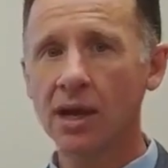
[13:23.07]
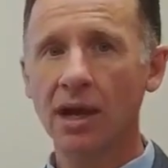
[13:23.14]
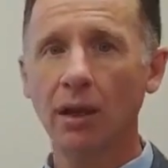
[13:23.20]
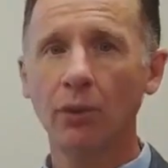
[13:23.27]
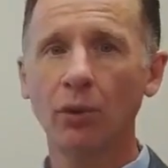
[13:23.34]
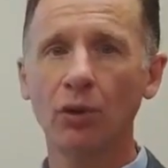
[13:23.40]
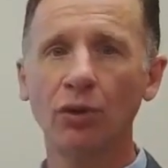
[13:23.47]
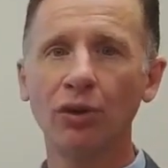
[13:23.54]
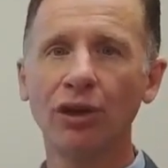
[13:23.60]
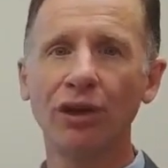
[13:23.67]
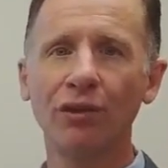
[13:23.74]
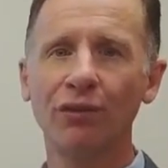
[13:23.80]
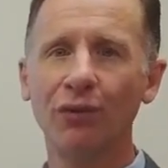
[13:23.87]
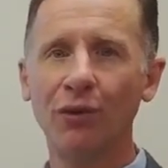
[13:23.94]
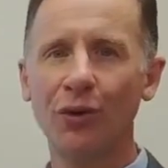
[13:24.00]
and we're
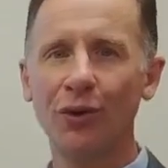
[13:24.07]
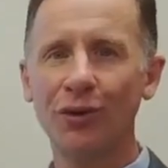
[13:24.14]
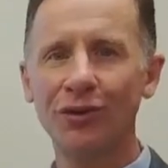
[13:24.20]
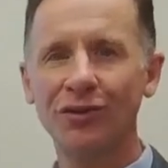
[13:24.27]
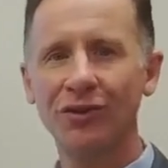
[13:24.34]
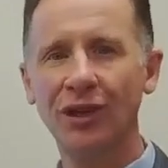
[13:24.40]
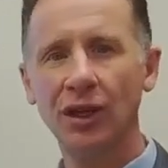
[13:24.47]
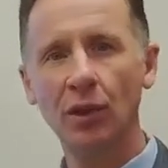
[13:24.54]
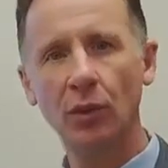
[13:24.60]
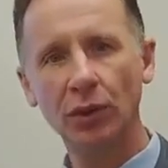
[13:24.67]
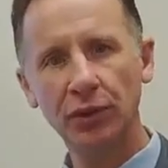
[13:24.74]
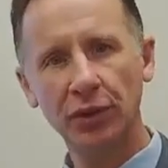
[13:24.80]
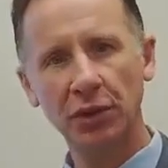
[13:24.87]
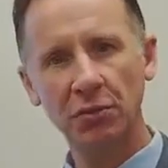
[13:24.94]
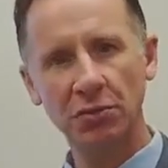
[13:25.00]
looking forward to seeing
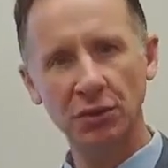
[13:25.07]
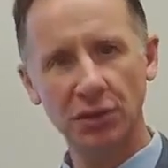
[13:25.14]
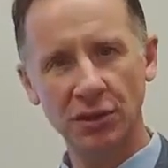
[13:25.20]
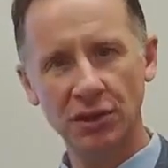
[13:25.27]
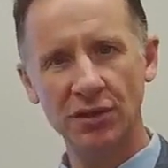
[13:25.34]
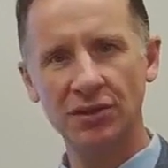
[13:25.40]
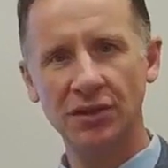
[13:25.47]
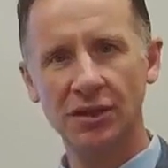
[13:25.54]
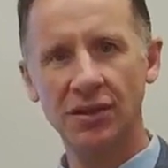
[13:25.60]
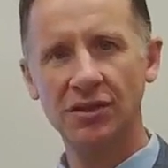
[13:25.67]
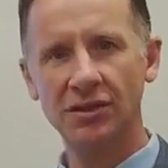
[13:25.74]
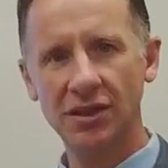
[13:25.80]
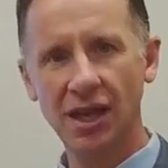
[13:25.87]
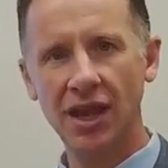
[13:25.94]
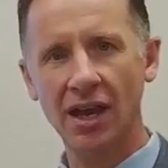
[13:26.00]
what the community is going to
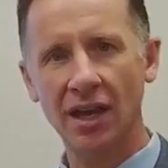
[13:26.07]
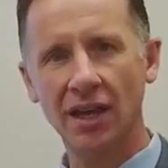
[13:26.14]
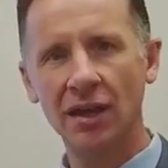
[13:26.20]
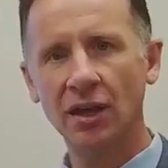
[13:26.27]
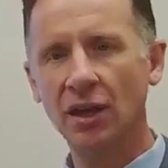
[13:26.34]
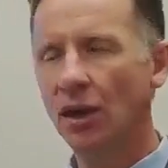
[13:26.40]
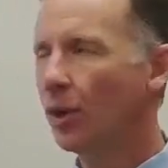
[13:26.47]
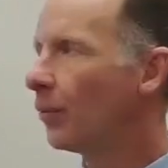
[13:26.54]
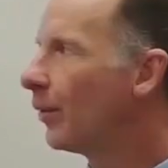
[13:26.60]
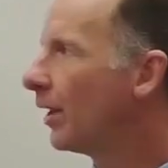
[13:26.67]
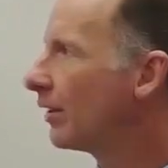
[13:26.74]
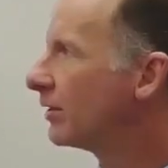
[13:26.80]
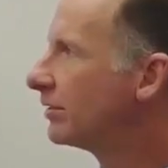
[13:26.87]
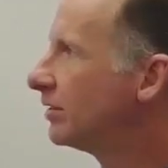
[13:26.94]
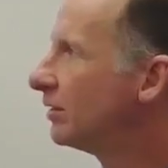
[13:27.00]
say
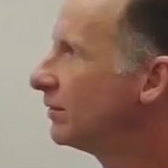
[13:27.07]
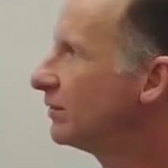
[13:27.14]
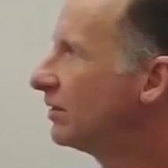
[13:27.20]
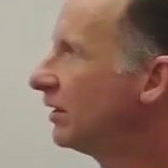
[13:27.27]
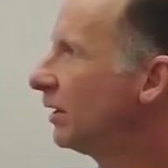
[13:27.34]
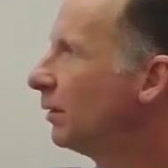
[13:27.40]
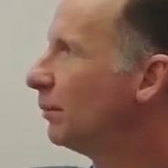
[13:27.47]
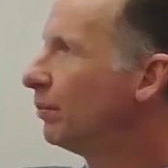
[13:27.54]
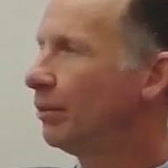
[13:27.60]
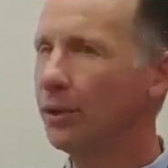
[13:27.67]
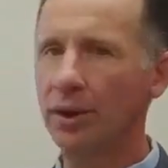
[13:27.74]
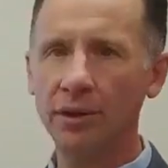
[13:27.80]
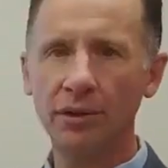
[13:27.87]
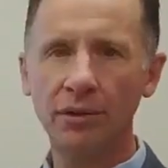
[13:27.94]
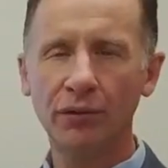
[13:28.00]
relative to
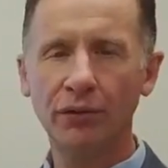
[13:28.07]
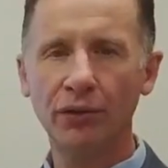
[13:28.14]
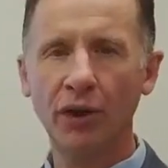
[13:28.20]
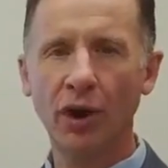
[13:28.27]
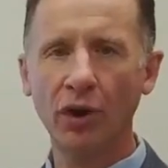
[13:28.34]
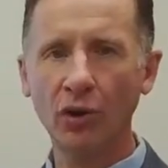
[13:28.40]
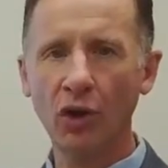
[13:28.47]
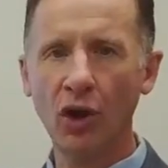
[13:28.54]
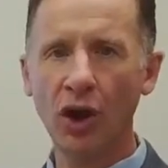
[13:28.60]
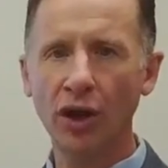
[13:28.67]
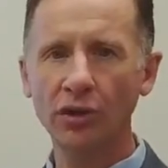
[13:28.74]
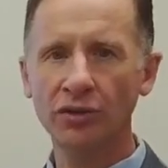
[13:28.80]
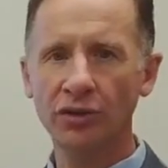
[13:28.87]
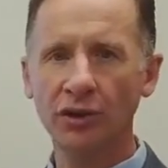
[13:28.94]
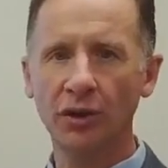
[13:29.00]
input for our
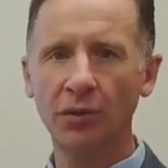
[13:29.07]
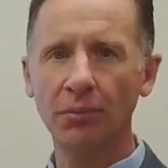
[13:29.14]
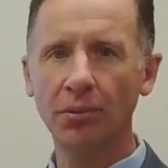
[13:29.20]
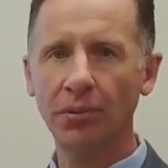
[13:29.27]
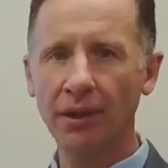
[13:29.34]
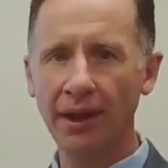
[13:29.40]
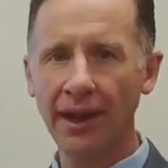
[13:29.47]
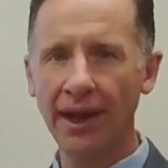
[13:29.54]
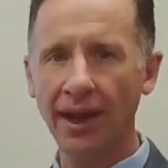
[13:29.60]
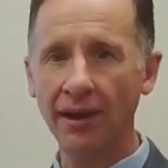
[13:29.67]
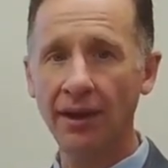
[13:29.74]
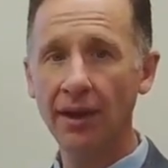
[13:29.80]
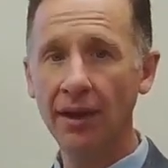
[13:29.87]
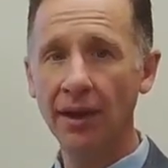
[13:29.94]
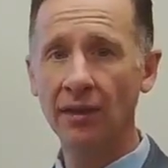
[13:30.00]
long-term
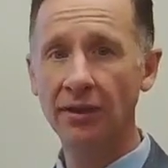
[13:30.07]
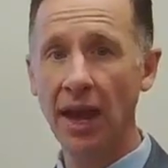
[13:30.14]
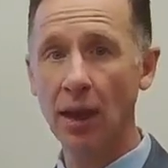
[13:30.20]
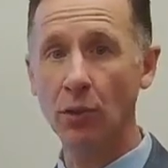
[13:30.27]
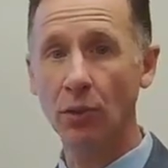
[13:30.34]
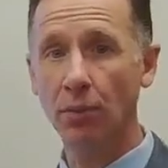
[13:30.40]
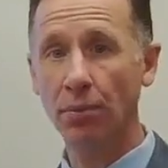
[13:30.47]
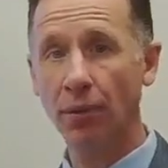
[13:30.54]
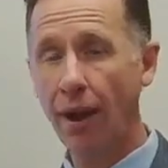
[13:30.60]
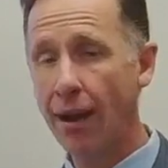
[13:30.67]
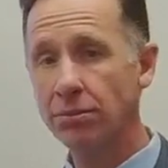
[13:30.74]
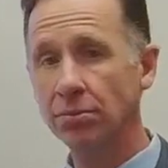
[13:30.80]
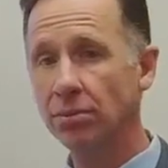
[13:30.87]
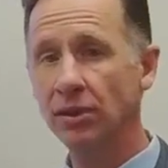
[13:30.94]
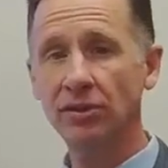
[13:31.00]
plan that will
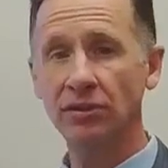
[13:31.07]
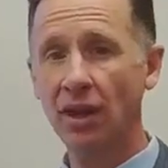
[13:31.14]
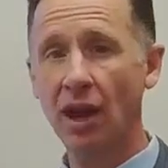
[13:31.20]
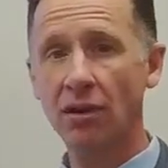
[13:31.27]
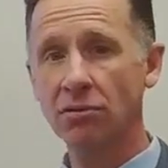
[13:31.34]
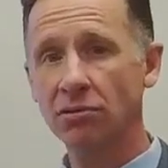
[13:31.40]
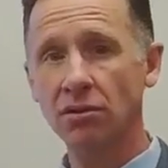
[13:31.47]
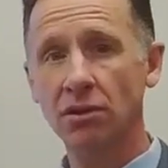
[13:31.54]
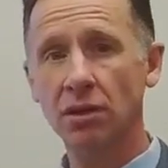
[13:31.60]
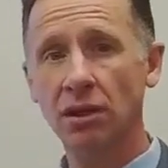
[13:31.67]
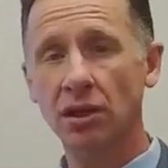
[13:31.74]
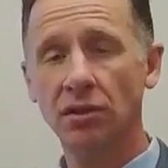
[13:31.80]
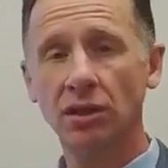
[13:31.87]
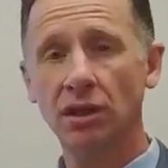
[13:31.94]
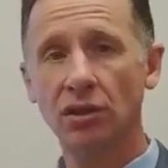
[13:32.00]
probably start
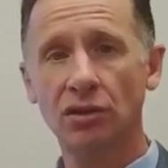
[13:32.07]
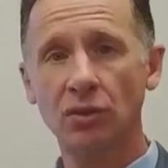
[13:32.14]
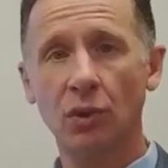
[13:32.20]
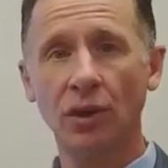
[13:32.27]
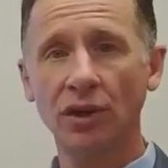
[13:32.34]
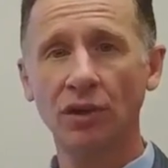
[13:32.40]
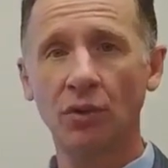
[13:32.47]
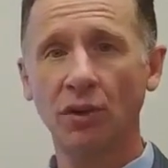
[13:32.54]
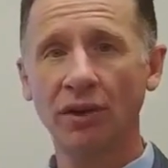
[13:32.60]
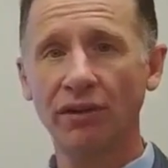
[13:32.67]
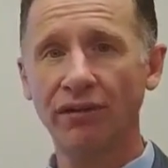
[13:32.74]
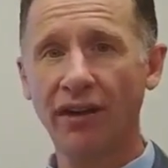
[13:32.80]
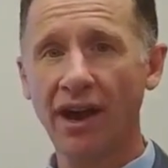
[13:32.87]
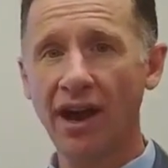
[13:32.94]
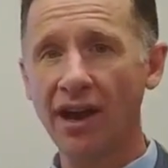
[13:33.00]
in the year
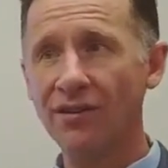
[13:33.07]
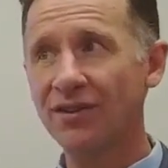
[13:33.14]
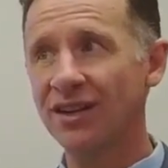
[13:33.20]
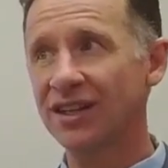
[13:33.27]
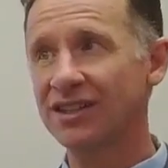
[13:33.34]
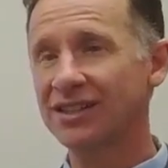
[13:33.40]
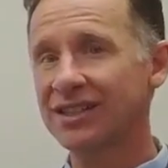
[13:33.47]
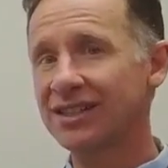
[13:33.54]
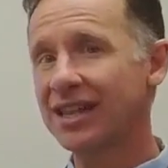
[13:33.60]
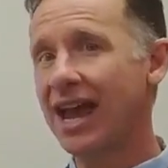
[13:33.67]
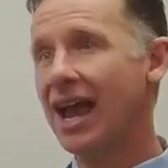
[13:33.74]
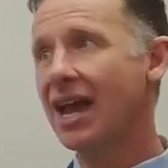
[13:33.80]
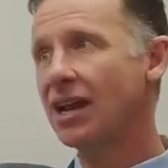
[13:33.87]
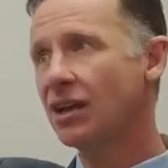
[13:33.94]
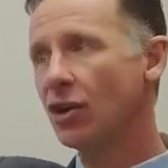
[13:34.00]
2025 and
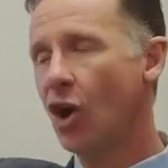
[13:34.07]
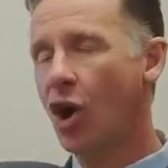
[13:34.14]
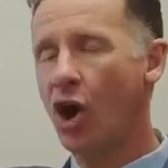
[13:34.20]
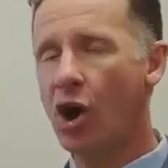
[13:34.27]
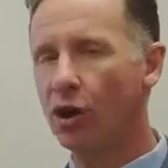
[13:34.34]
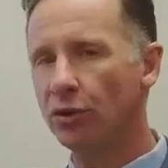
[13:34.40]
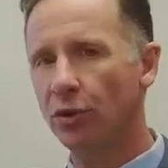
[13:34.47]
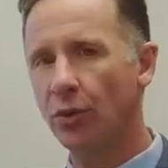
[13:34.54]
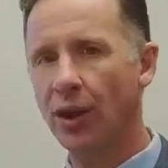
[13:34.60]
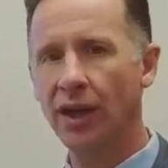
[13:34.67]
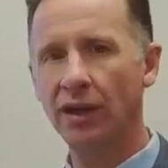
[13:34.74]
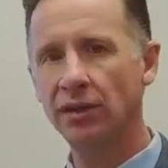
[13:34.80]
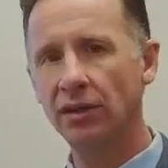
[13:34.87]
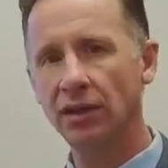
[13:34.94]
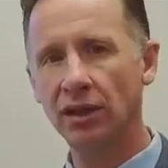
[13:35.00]
extend all the way
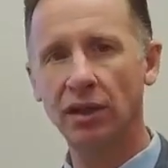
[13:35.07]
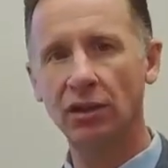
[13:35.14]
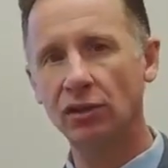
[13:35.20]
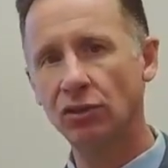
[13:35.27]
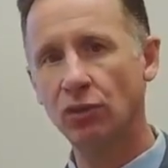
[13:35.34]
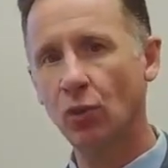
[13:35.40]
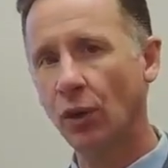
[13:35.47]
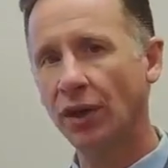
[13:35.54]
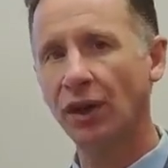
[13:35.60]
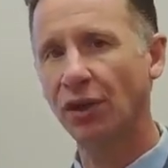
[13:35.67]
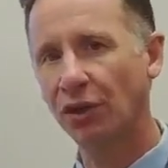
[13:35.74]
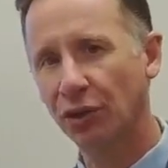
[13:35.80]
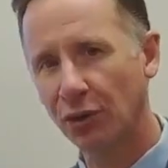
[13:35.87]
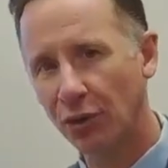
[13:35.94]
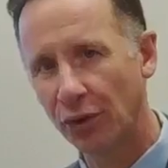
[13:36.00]
into the year
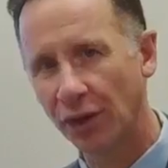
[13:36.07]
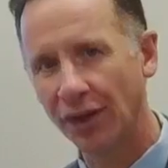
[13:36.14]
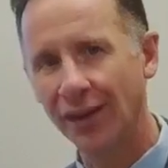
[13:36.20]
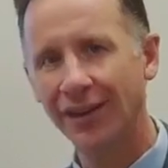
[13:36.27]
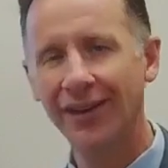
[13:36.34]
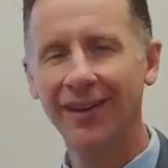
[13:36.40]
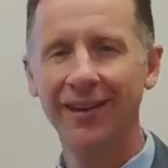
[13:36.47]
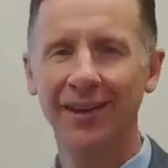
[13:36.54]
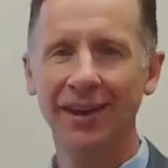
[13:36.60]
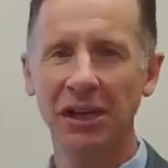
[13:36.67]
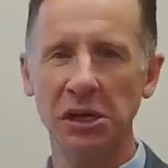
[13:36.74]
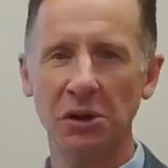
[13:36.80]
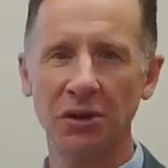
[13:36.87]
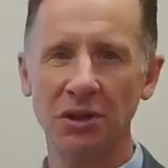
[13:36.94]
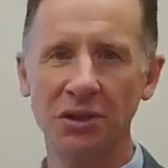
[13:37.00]
2030
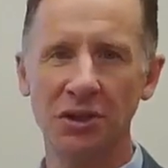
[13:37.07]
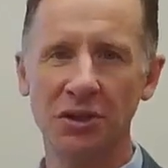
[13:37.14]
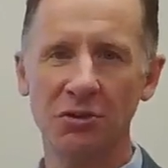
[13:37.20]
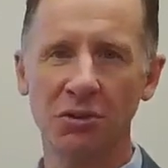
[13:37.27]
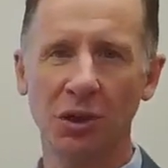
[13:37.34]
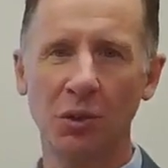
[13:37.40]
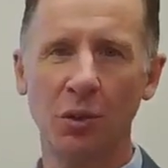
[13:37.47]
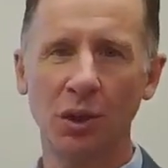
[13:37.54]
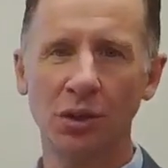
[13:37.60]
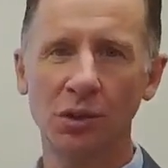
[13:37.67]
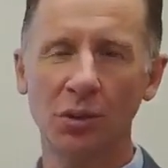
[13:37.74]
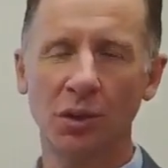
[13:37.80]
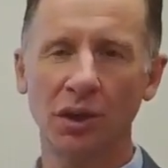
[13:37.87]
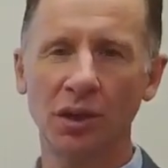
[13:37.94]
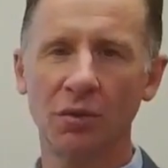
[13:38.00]
here in District
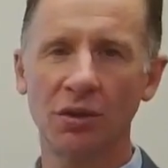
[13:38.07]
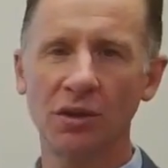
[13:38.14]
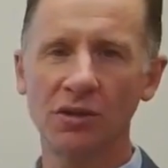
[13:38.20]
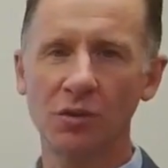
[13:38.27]
123.